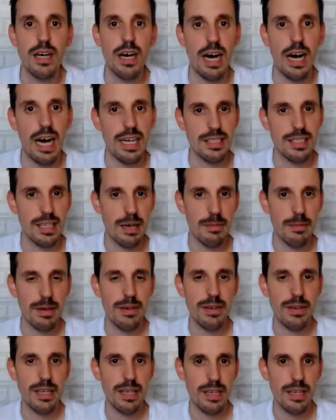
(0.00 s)
as a
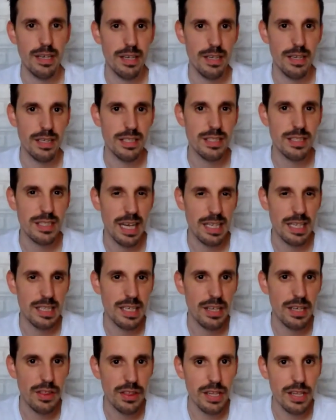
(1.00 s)
very static
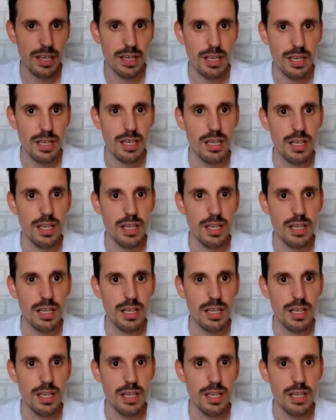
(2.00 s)
thing.